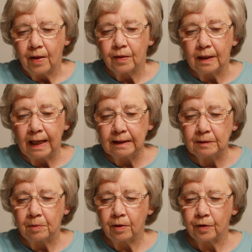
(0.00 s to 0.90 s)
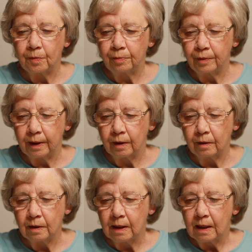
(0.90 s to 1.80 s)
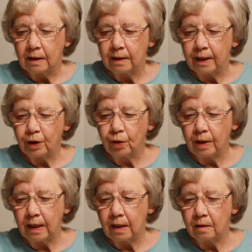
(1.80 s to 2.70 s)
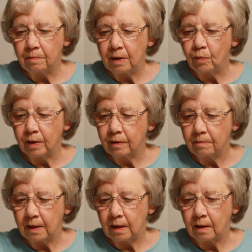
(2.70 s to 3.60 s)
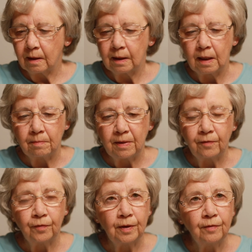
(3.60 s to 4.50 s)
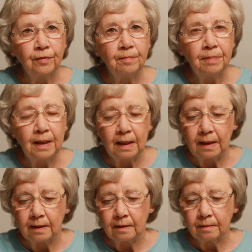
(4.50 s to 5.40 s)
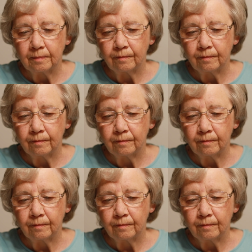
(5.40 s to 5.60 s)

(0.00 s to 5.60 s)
The last part of the prayer, let your hand be with me, keep me free from pain.